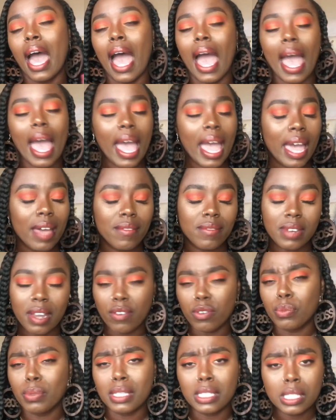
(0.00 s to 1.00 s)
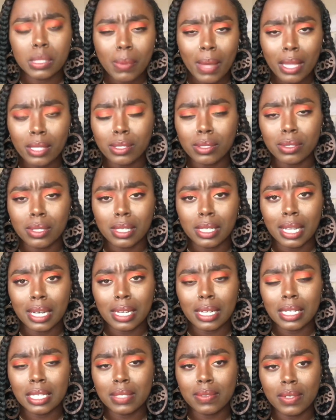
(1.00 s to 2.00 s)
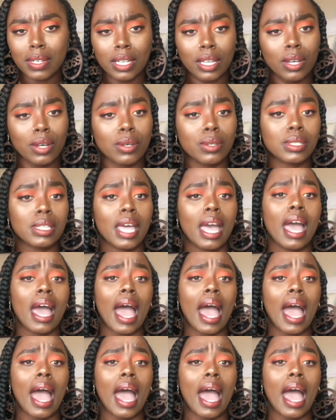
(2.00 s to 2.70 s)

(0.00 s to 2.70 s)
I have never been sponsored in none of these videos.